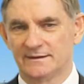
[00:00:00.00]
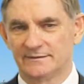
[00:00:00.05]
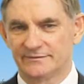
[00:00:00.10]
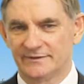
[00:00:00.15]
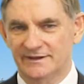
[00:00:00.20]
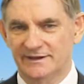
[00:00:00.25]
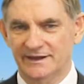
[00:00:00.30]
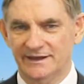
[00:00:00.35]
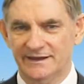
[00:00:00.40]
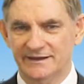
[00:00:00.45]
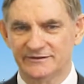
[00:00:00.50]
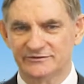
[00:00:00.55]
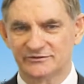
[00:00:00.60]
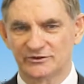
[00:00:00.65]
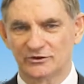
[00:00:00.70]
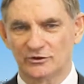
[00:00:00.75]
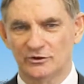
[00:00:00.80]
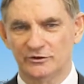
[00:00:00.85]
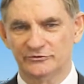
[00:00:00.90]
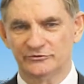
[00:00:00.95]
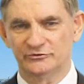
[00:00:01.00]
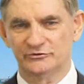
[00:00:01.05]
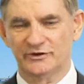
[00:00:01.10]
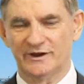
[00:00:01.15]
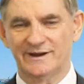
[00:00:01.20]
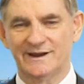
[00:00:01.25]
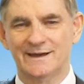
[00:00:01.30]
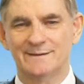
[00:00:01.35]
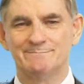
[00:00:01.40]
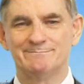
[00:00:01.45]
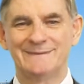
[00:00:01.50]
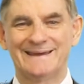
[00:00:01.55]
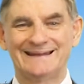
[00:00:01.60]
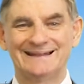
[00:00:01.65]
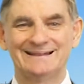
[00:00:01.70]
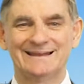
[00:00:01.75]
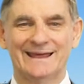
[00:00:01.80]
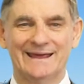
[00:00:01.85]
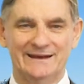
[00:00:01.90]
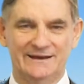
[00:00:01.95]
The key is to concentrate our
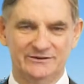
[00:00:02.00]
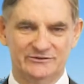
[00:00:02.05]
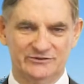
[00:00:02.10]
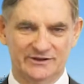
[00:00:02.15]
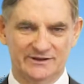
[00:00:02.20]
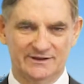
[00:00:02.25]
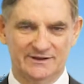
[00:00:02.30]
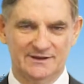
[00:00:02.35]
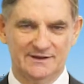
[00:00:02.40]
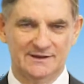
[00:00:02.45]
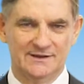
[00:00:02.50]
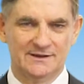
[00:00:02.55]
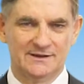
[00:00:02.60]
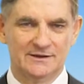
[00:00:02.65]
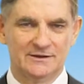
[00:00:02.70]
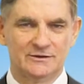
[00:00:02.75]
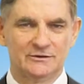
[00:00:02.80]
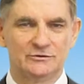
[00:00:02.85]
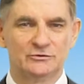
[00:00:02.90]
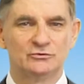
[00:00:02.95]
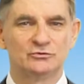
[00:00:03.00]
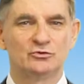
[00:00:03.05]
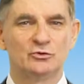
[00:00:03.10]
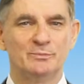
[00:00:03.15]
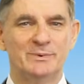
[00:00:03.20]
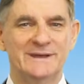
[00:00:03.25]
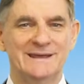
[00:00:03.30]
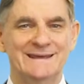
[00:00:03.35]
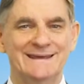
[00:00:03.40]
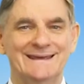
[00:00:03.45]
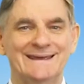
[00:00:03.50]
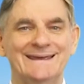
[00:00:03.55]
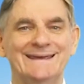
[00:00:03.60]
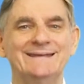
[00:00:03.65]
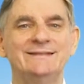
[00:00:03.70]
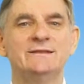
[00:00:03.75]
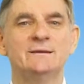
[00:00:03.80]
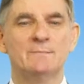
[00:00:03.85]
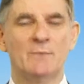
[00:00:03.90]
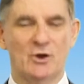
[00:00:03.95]
mental energy to be
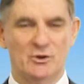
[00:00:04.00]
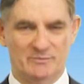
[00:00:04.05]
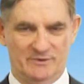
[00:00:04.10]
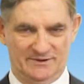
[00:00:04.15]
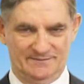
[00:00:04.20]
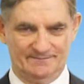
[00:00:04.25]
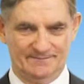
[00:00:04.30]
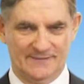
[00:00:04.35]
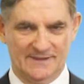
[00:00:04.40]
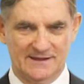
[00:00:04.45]
in the moment,